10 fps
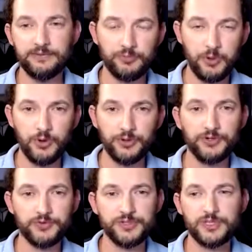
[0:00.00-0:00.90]
report
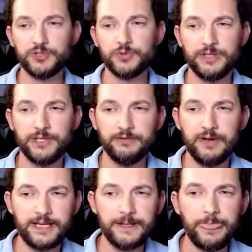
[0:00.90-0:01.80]
those results when they're
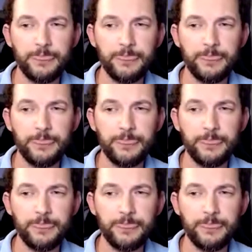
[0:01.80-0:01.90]
ready.